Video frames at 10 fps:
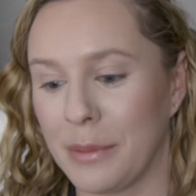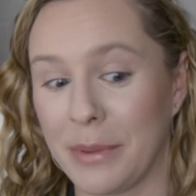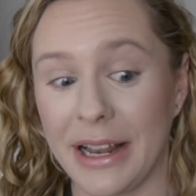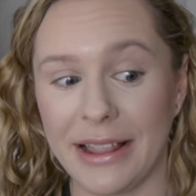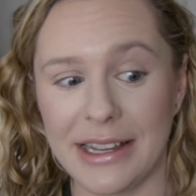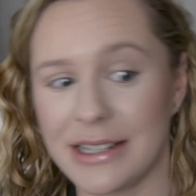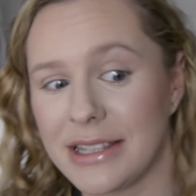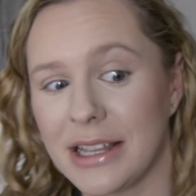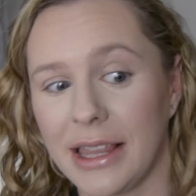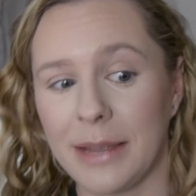but at least
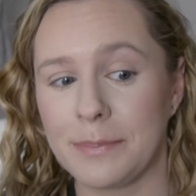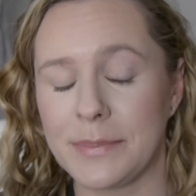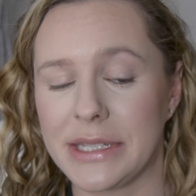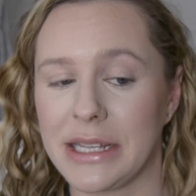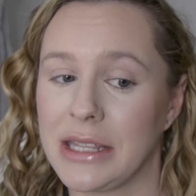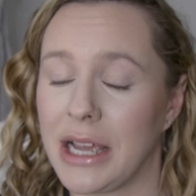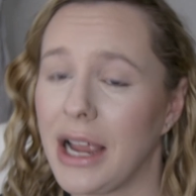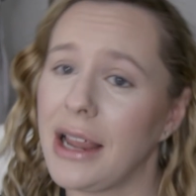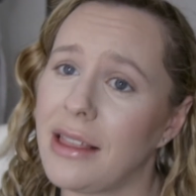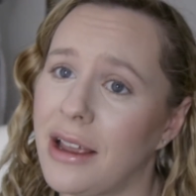the lips and the
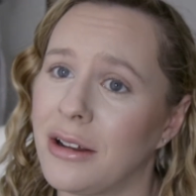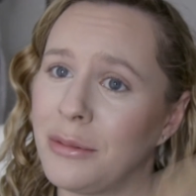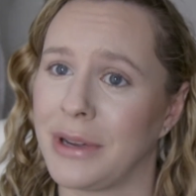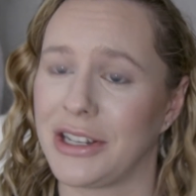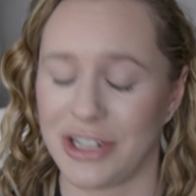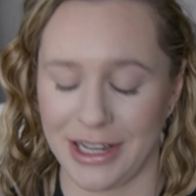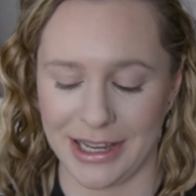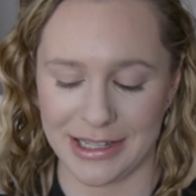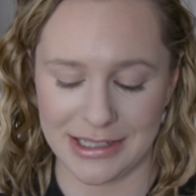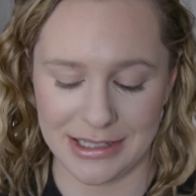highlight will match, I
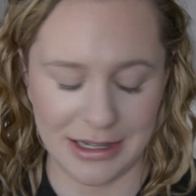guess.